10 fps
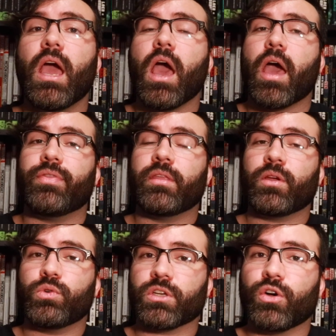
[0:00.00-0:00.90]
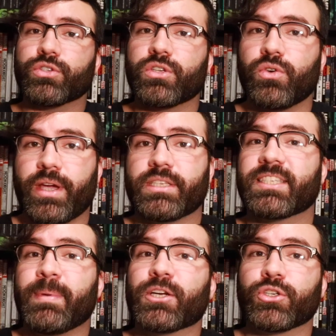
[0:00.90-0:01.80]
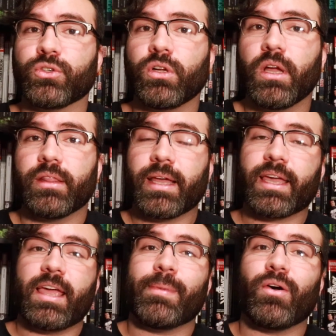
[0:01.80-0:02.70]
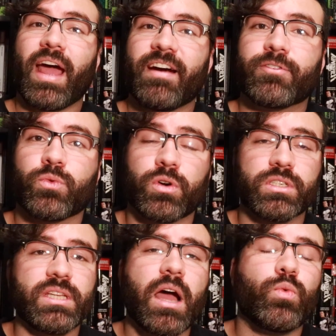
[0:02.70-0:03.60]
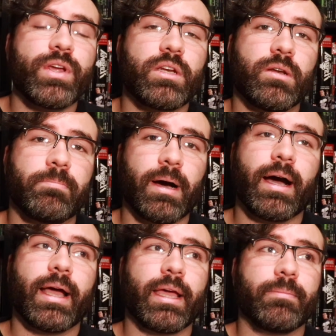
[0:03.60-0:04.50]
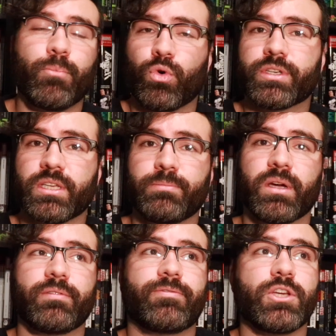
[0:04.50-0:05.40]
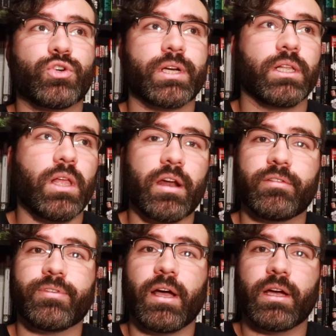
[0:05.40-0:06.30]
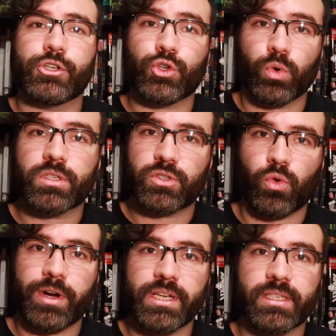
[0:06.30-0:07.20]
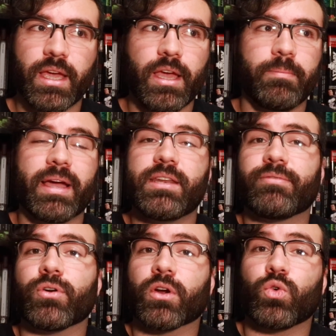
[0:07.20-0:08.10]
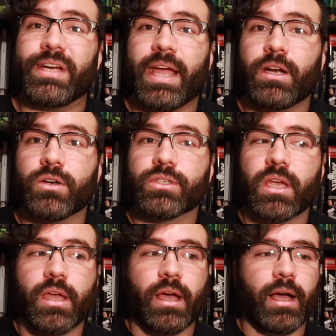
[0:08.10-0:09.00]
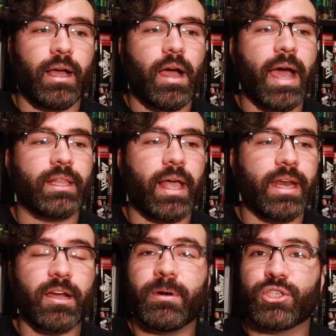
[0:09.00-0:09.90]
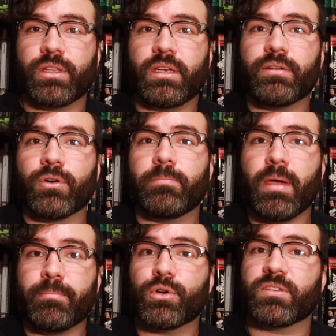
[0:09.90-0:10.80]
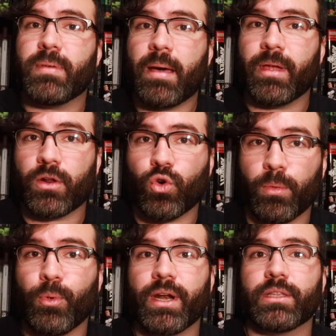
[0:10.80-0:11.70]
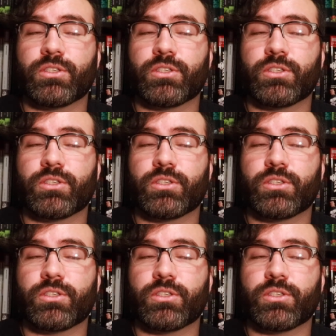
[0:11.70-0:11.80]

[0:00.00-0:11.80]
And then there was also a special that came out afterwards, not written by Morrison, but featuring a lot of short stories by different creators, highlighting a bunch of the different members of Batman Incorporated.